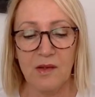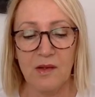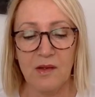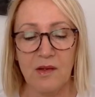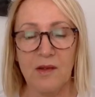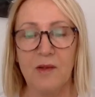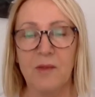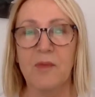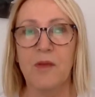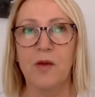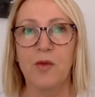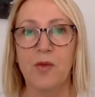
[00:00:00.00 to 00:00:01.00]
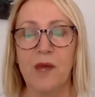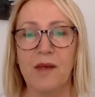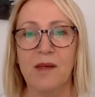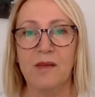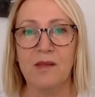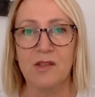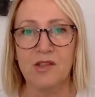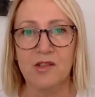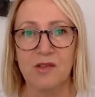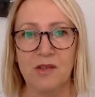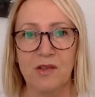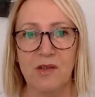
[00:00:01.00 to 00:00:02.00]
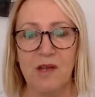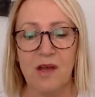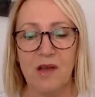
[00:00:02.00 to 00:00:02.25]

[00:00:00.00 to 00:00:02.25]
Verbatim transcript: uh, a recognition